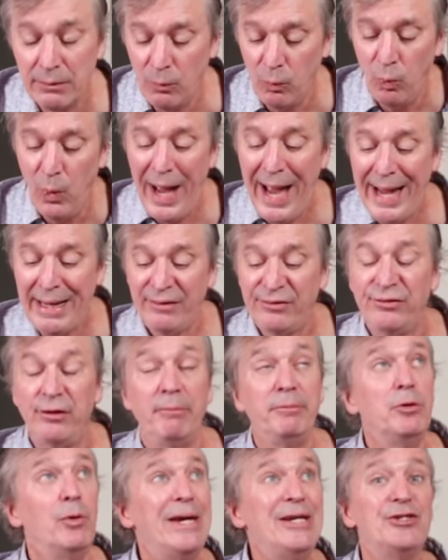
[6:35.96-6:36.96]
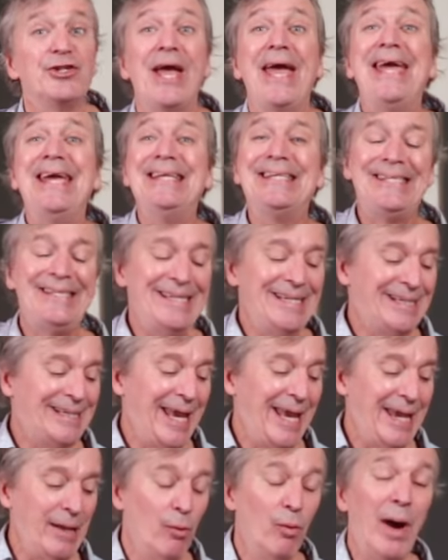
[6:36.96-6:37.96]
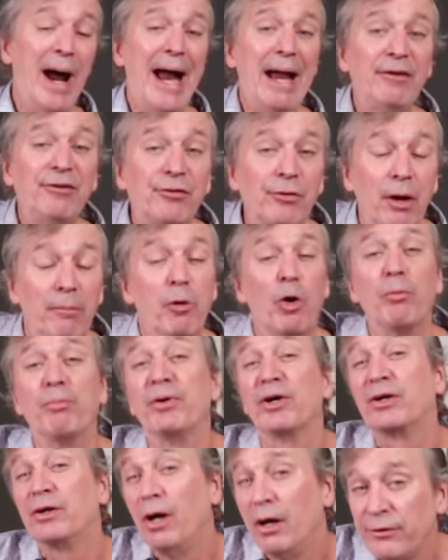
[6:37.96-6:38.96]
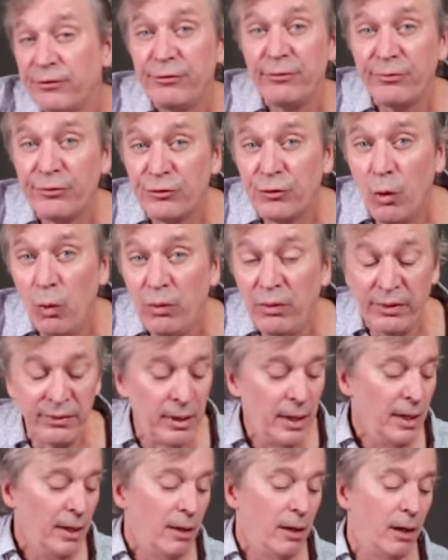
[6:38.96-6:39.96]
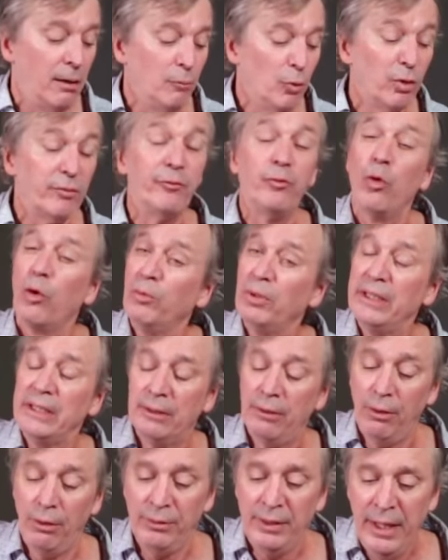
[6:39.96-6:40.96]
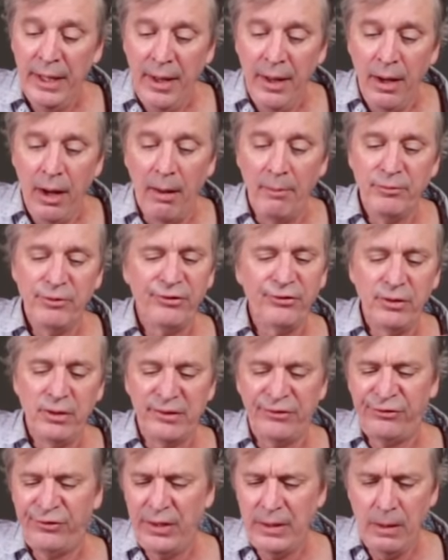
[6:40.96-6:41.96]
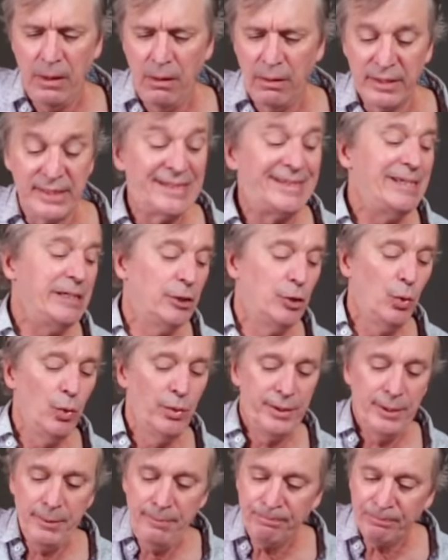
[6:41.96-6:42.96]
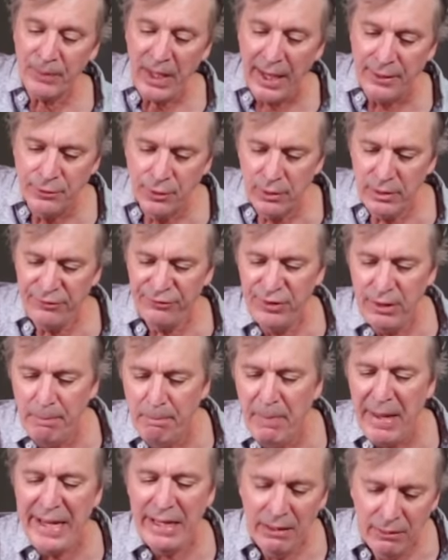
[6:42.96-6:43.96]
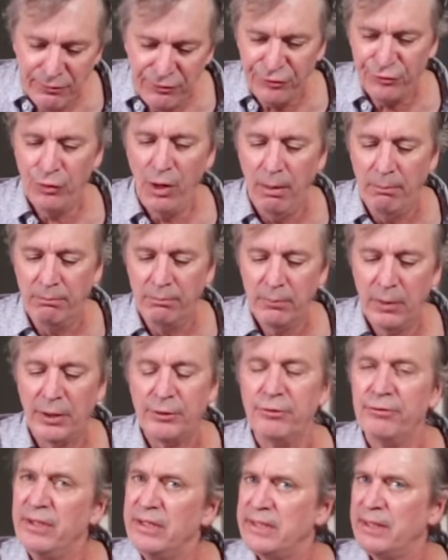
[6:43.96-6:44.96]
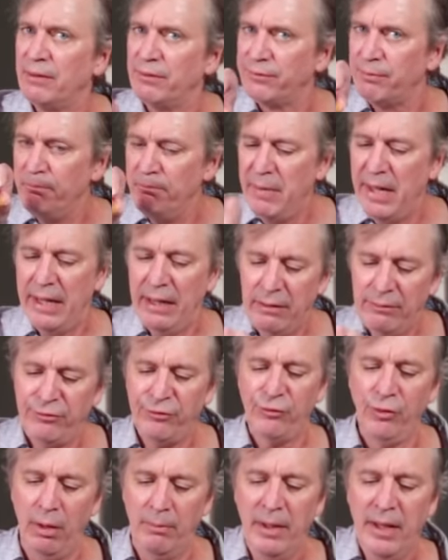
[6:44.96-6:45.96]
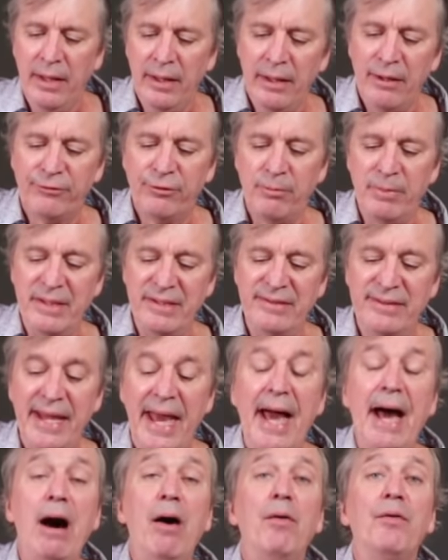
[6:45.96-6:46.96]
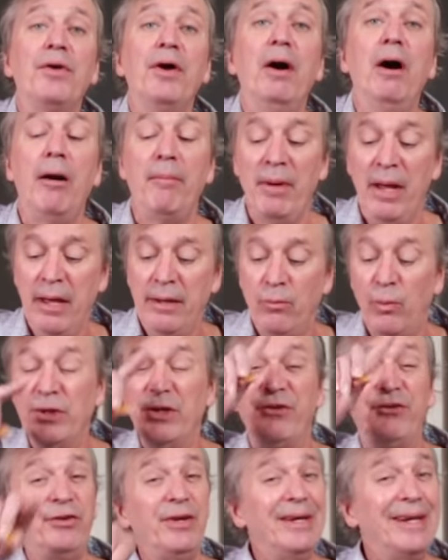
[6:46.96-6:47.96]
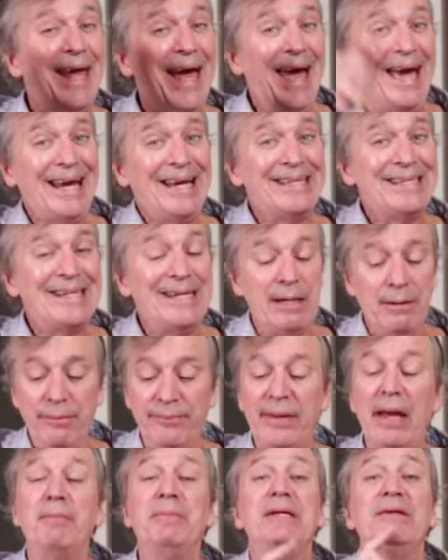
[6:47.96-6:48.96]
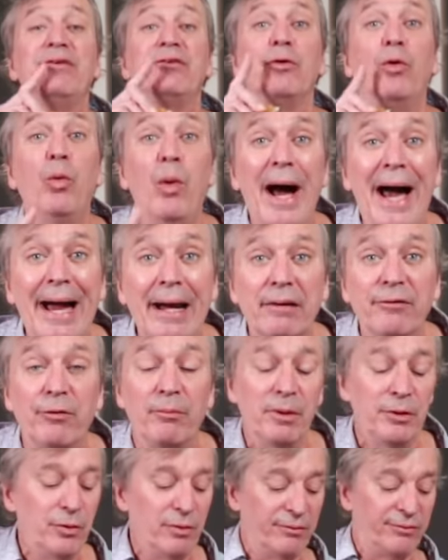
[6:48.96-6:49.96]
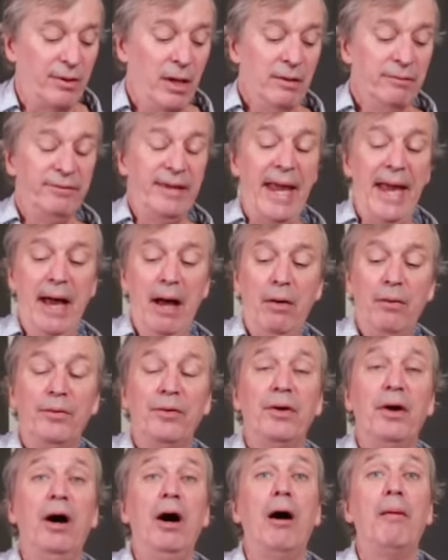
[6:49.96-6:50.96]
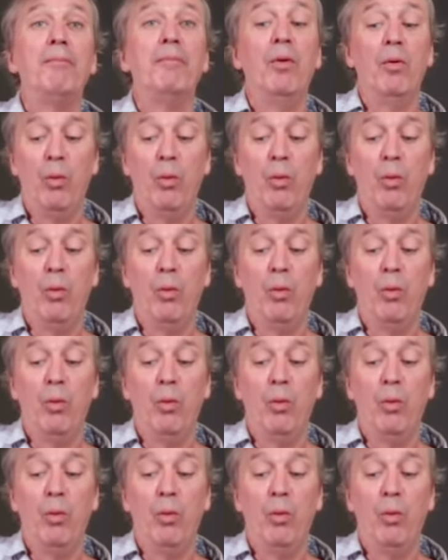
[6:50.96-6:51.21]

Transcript: wax, W-H-A-C-K, wax or percussive stroke, more formally called. I'm just going to sit on a C chord here, and you're going to see main strum on your details. Main strum. It's going to be down, up. When you see an X there, that means the wax. So I'm going to do this. Down, up,